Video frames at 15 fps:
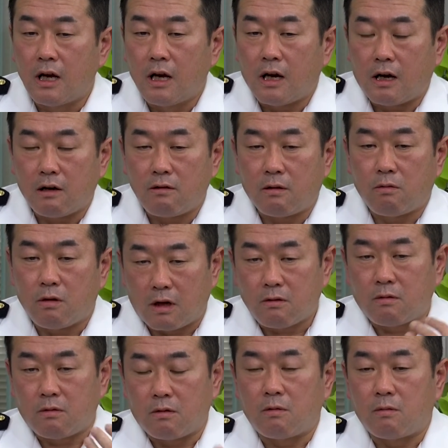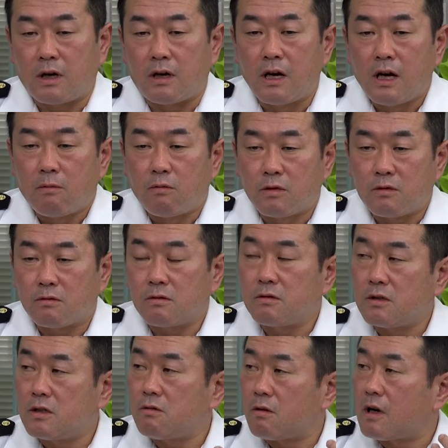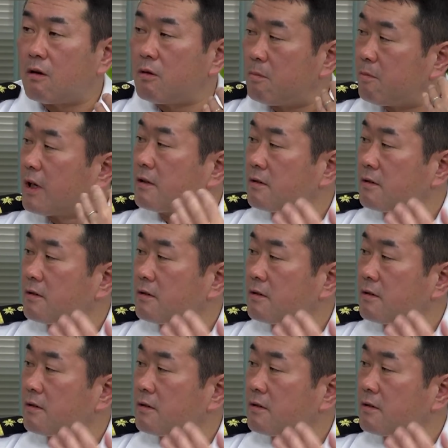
anti-access area denial strategy,